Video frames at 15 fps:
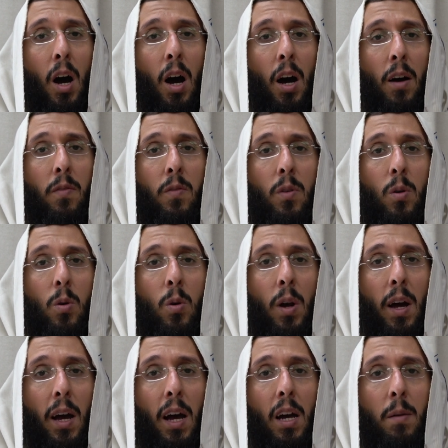of
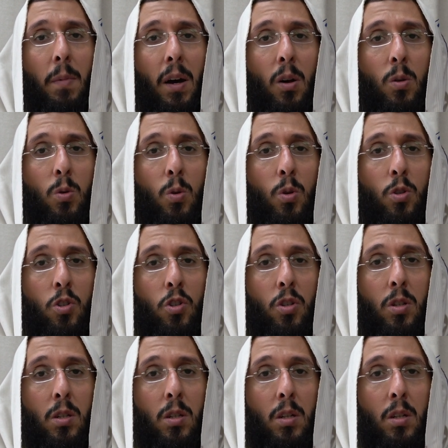Orachaim HaKadosh,